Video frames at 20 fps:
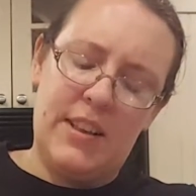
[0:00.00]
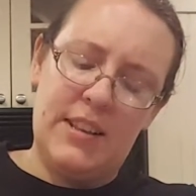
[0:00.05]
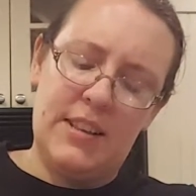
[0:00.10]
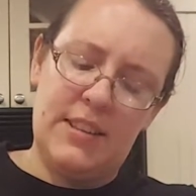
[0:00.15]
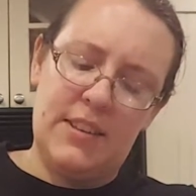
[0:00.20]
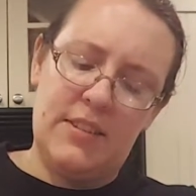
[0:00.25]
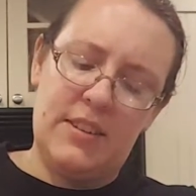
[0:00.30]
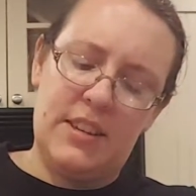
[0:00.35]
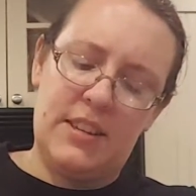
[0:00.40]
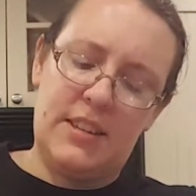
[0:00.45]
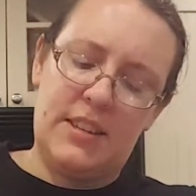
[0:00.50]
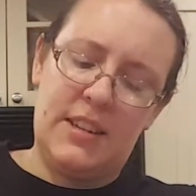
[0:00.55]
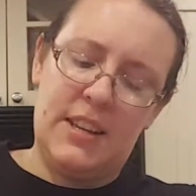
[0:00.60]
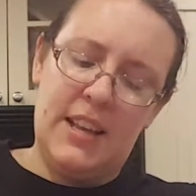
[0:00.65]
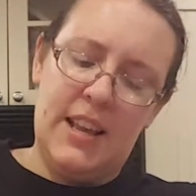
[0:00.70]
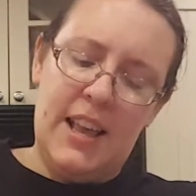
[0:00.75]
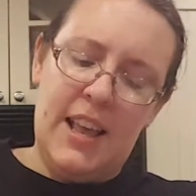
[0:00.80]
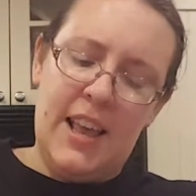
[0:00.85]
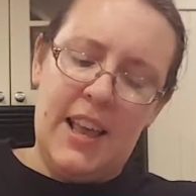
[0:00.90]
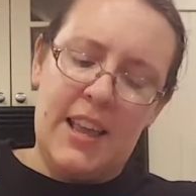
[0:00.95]
So just
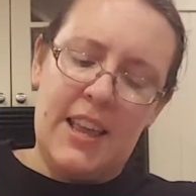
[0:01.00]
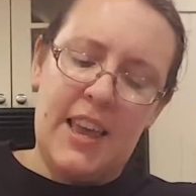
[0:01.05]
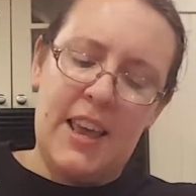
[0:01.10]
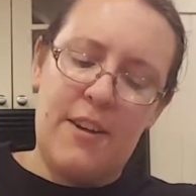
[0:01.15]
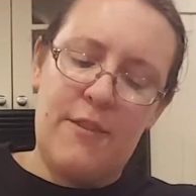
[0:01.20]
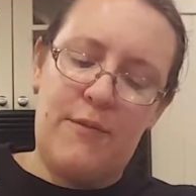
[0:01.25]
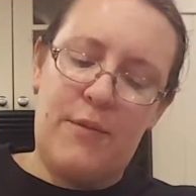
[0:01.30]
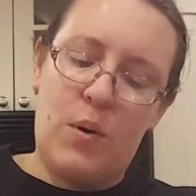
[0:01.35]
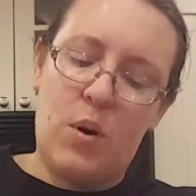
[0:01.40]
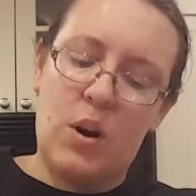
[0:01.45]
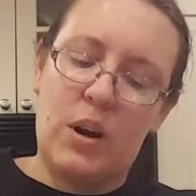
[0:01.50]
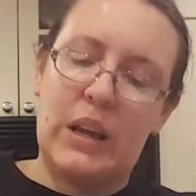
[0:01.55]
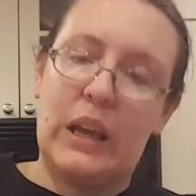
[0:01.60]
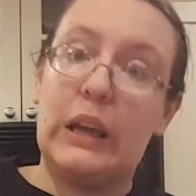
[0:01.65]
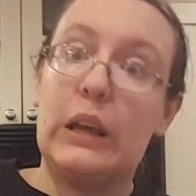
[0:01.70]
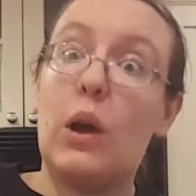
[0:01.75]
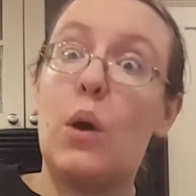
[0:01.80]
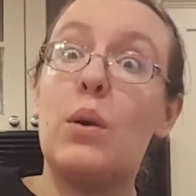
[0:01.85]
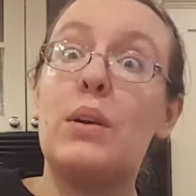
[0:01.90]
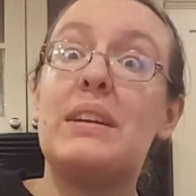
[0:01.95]
get a fork
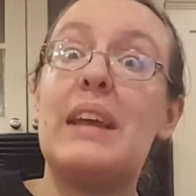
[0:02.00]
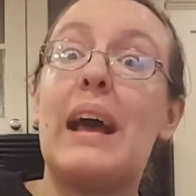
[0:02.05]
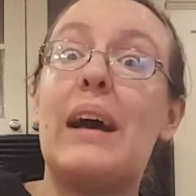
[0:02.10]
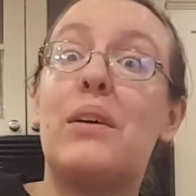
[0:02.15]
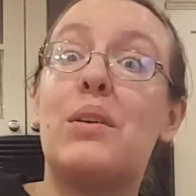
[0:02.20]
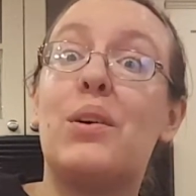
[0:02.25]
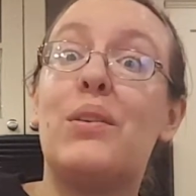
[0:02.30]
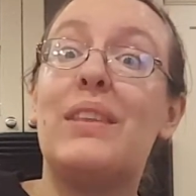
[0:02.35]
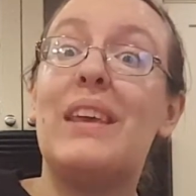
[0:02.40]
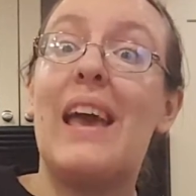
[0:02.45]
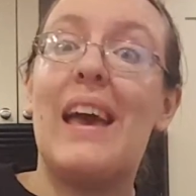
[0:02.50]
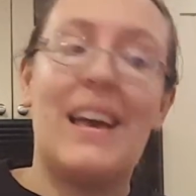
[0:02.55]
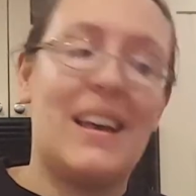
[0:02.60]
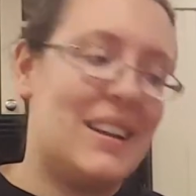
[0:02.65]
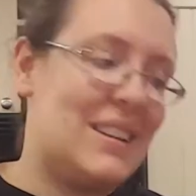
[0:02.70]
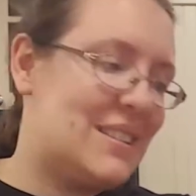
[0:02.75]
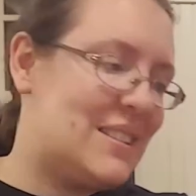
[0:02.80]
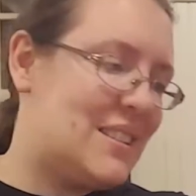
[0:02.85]
and go to town on the eggs.